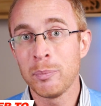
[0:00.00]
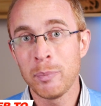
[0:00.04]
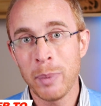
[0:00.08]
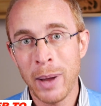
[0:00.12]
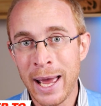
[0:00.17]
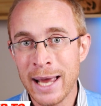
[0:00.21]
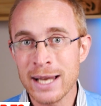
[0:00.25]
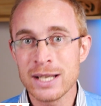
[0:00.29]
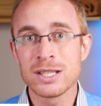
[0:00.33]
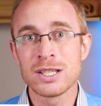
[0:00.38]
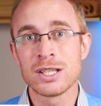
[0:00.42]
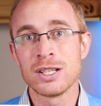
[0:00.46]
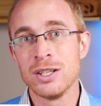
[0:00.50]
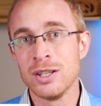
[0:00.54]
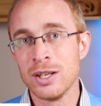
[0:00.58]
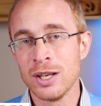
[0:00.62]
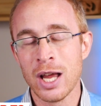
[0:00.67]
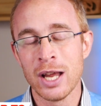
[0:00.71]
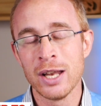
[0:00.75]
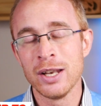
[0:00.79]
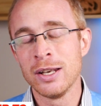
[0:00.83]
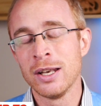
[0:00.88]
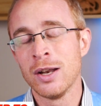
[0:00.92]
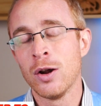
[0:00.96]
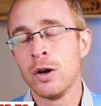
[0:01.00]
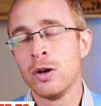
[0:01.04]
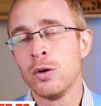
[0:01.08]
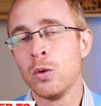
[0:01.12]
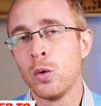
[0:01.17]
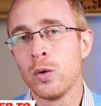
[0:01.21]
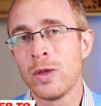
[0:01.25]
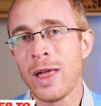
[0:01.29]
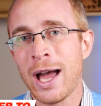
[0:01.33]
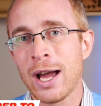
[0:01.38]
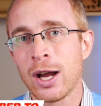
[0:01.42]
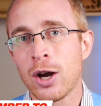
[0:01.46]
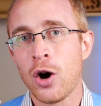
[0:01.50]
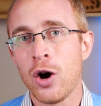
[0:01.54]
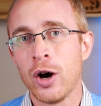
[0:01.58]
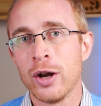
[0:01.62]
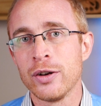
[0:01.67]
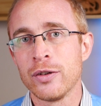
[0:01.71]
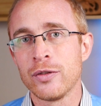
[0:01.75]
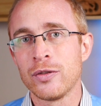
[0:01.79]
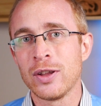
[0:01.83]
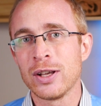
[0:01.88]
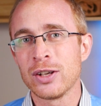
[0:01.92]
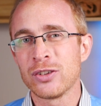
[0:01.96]
pets and all that
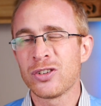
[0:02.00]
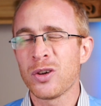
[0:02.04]
kind of thing.